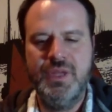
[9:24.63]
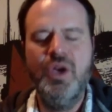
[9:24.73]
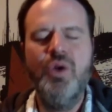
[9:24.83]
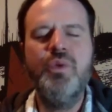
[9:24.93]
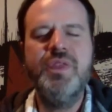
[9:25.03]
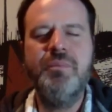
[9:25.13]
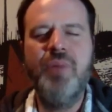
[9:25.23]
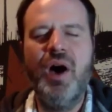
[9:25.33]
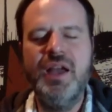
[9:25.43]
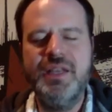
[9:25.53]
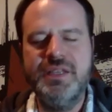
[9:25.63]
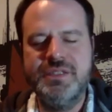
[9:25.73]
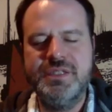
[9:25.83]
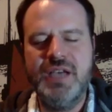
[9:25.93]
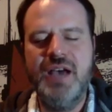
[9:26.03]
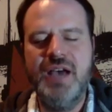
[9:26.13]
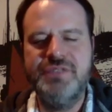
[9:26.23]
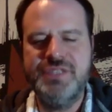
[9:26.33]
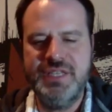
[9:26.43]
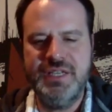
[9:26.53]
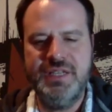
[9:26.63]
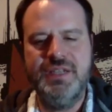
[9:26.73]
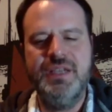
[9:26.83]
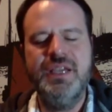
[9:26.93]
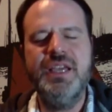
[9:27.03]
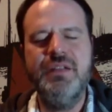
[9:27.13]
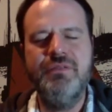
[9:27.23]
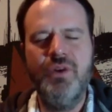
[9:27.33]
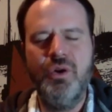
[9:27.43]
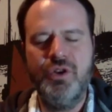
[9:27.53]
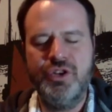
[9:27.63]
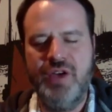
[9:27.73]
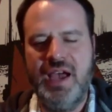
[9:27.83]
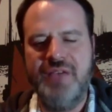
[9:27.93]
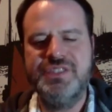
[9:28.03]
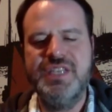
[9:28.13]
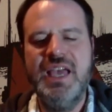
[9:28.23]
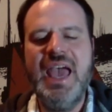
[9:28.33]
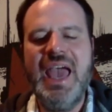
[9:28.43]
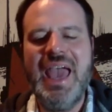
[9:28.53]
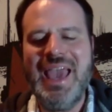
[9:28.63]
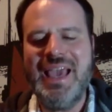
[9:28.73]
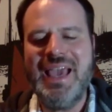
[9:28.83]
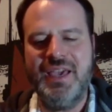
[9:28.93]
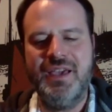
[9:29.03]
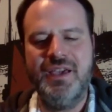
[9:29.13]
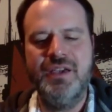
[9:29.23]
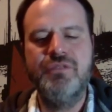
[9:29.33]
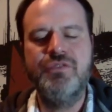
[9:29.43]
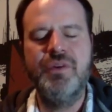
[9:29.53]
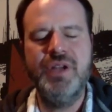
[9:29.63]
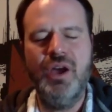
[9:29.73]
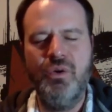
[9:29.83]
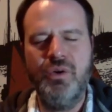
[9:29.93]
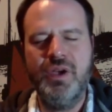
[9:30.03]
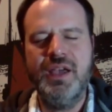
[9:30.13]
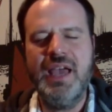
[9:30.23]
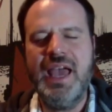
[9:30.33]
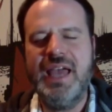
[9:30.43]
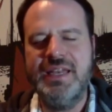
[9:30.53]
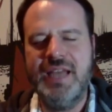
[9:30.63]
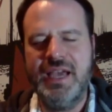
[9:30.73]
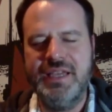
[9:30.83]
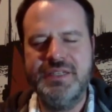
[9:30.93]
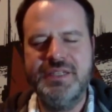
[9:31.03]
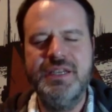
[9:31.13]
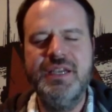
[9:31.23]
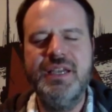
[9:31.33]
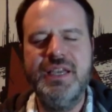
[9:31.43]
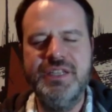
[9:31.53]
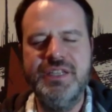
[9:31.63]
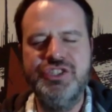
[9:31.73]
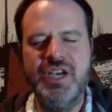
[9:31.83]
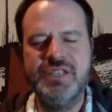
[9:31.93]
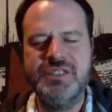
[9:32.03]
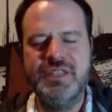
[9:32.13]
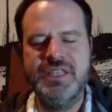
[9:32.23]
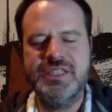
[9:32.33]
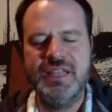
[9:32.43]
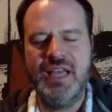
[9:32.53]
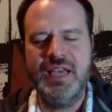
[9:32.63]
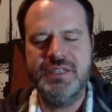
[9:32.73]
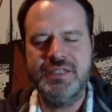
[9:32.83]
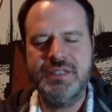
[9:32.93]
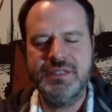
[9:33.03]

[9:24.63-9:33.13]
with the bodies I've seen in photographs hanging from an oak at night in just this light.